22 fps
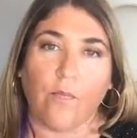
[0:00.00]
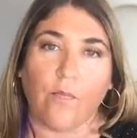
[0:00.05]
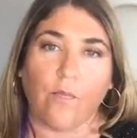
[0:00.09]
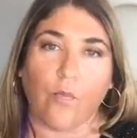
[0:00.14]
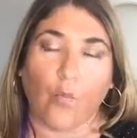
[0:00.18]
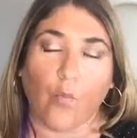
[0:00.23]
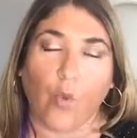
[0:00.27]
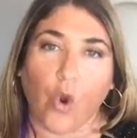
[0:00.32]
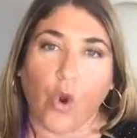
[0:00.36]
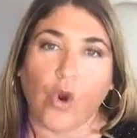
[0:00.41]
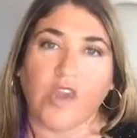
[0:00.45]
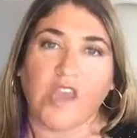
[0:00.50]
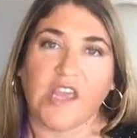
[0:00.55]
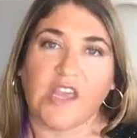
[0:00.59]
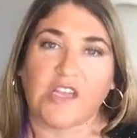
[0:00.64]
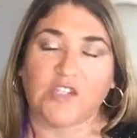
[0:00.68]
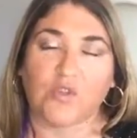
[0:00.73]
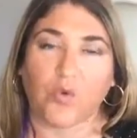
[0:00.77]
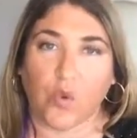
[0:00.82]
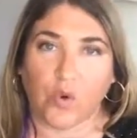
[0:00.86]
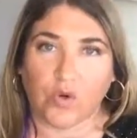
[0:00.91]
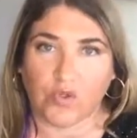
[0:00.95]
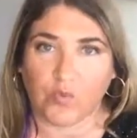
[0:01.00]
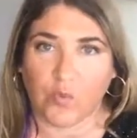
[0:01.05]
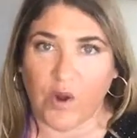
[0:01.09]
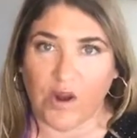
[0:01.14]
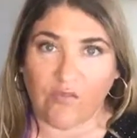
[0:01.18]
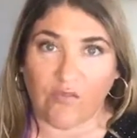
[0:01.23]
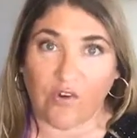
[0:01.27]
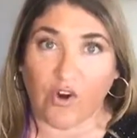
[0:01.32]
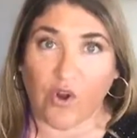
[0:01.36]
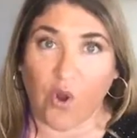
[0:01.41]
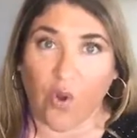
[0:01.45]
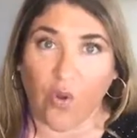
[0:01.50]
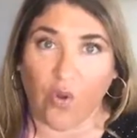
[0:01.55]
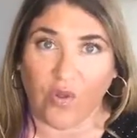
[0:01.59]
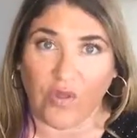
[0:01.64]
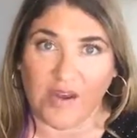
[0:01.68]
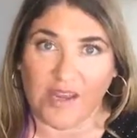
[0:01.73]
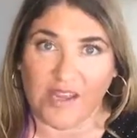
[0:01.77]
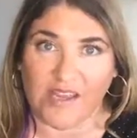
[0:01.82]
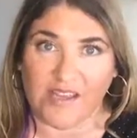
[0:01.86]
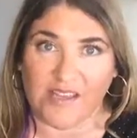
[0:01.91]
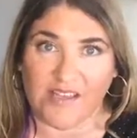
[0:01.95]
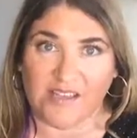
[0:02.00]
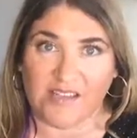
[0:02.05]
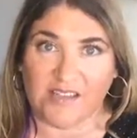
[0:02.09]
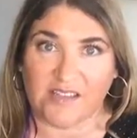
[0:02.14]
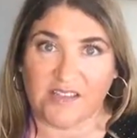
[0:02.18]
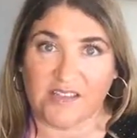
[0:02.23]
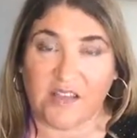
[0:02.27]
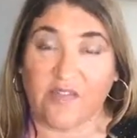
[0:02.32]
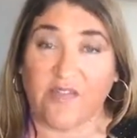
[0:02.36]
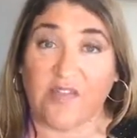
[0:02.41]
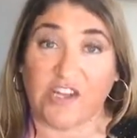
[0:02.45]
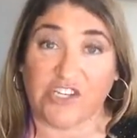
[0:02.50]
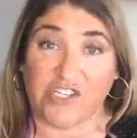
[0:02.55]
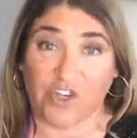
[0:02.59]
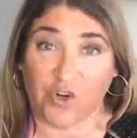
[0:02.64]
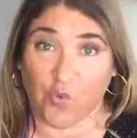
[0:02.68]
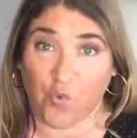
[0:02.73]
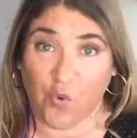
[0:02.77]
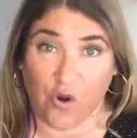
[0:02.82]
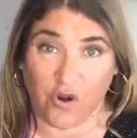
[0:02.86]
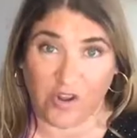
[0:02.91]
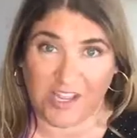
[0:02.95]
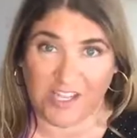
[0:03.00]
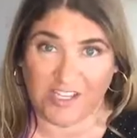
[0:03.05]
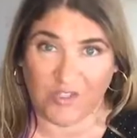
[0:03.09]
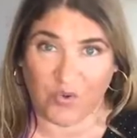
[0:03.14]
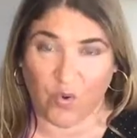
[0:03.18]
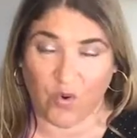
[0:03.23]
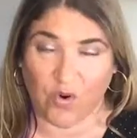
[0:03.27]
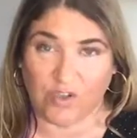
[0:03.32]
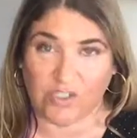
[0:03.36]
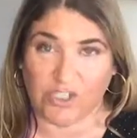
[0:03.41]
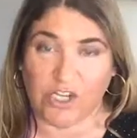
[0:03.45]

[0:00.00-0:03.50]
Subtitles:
working towards whatever goal it is that you're working towards?